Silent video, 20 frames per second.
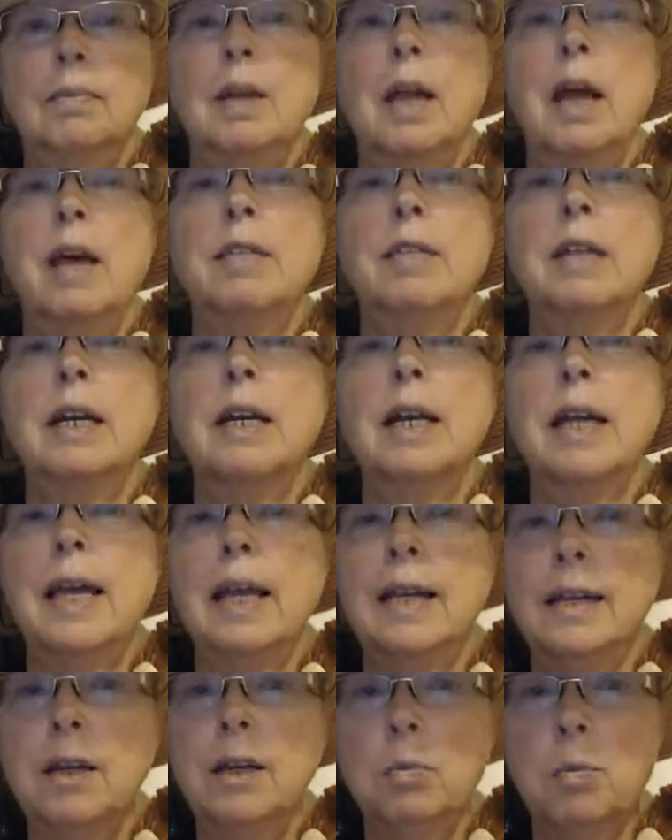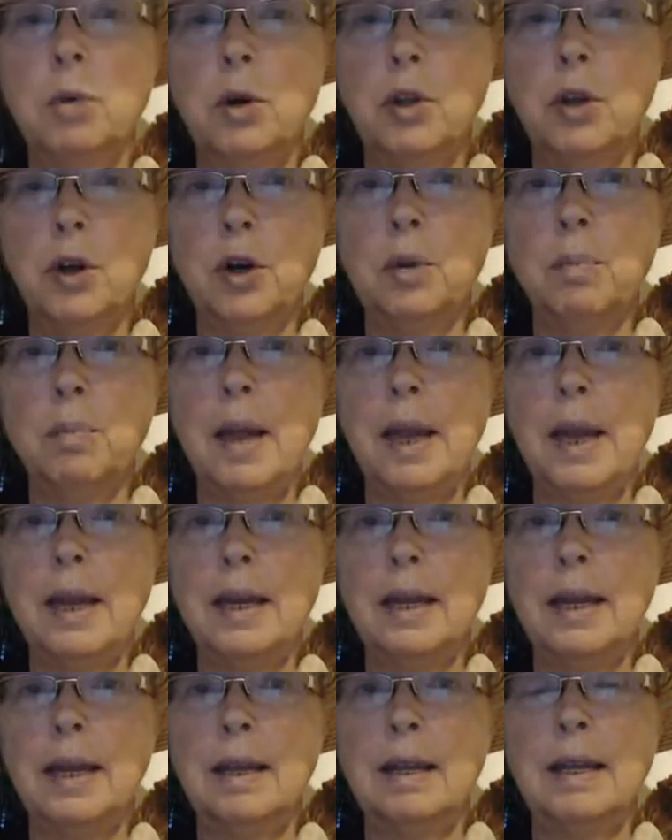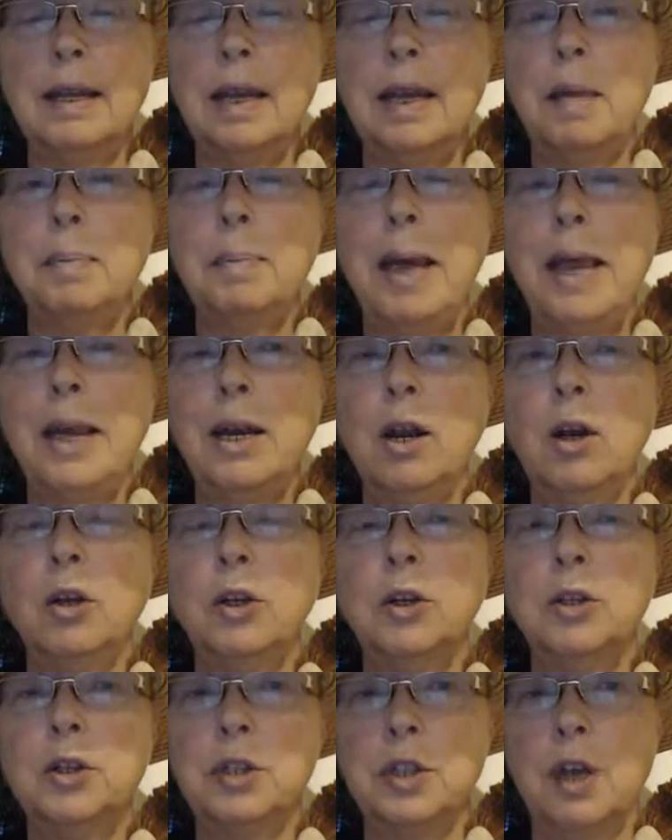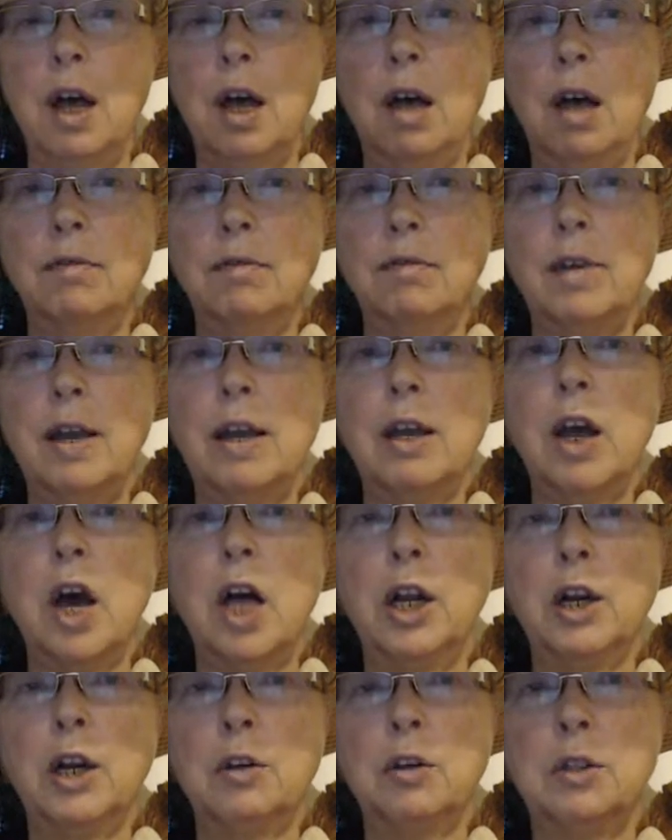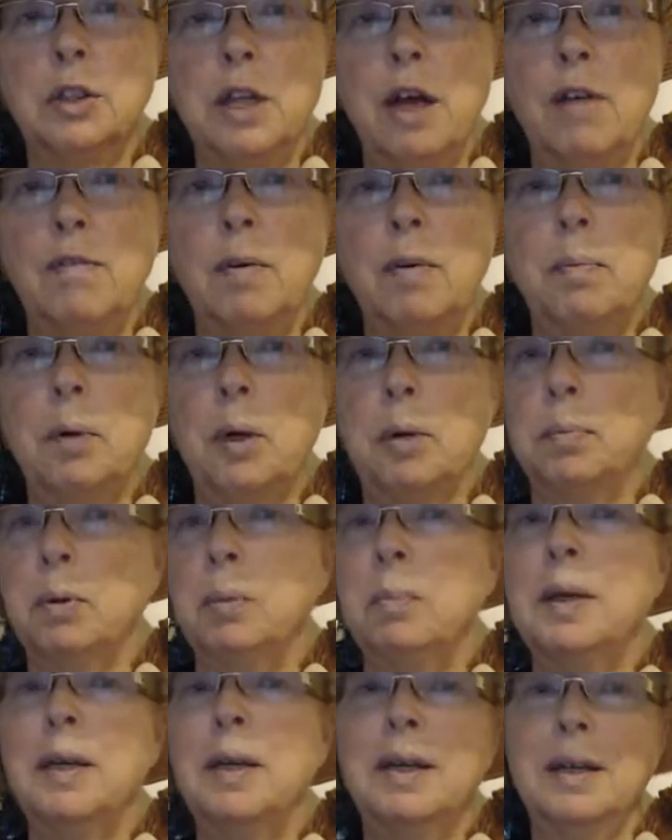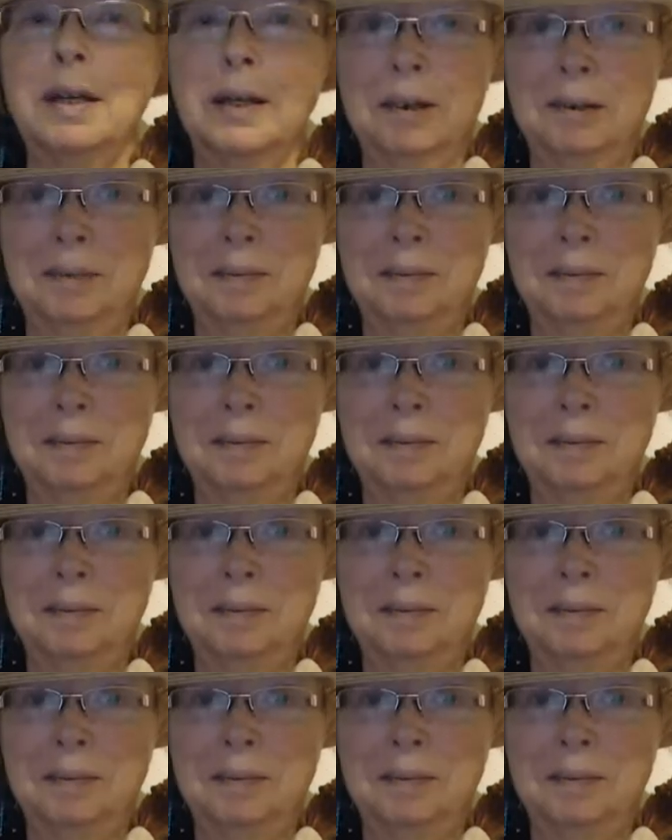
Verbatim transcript: and then it ended with her painting, getting paint on herself and calling herself a purple pig.